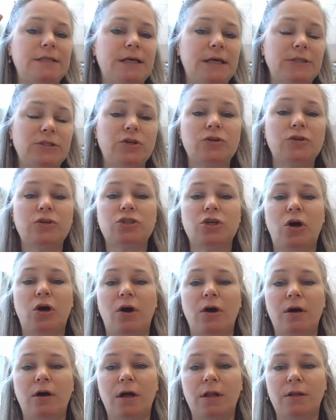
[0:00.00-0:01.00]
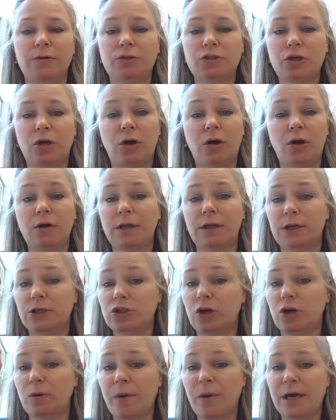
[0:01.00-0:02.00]
is I took chalk, colored chalk, like
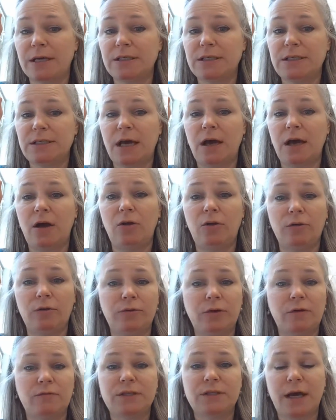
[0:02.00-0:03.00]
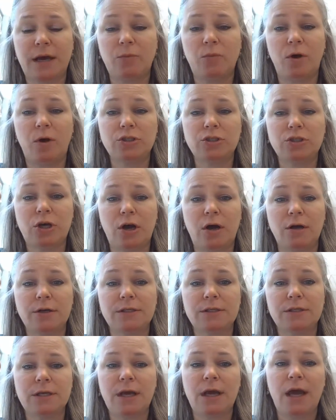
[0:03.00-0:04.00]
chalk pastel, or if you have sidewalk
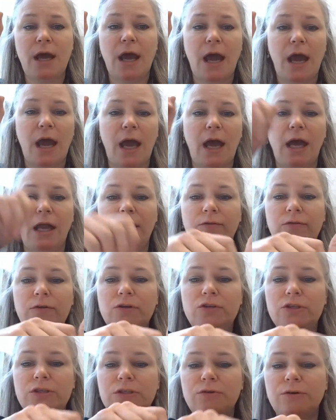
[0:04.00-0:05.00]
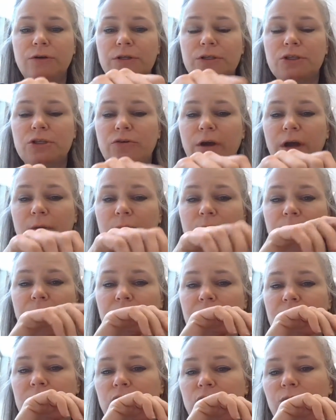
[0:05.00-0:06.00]
chalks, and if you just sort of scrape
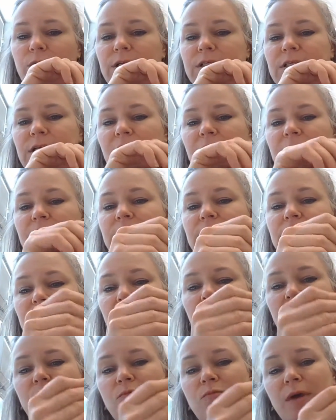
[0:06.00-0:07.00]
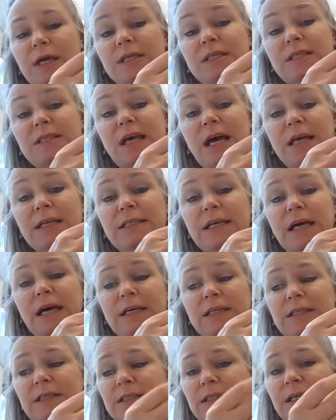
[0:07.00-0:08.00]
it into a dust and mix that
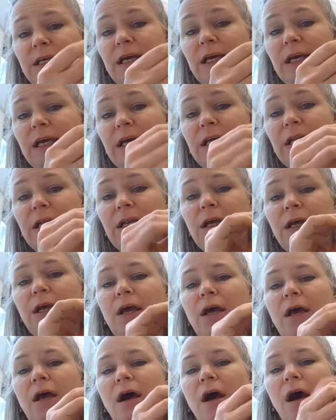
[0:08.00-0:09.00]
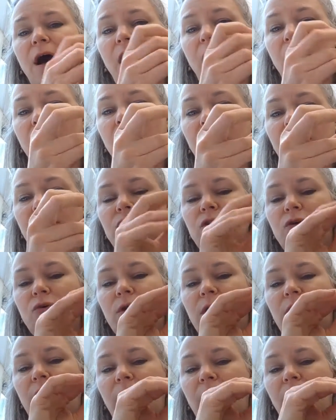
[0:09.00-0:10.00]
dust in, you
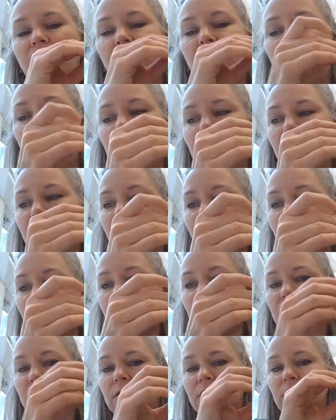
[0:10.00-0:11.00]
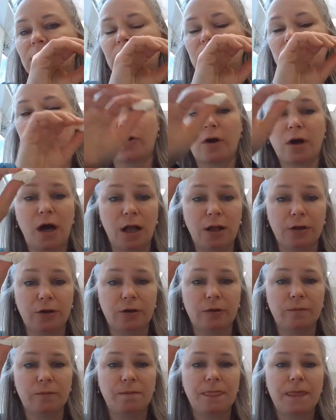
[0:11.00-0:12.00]
can get your
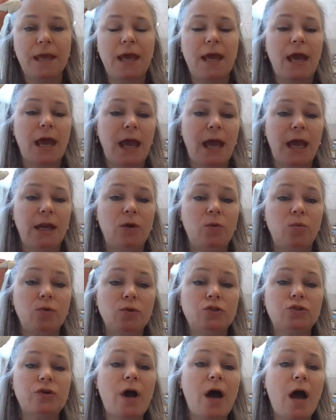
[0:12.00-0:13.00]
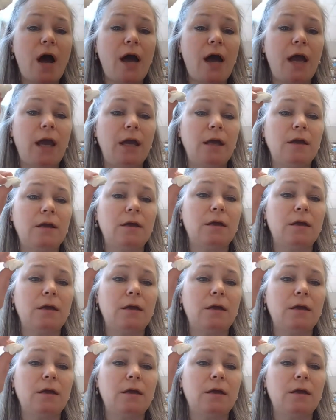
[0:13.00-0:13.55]
color. And it will dry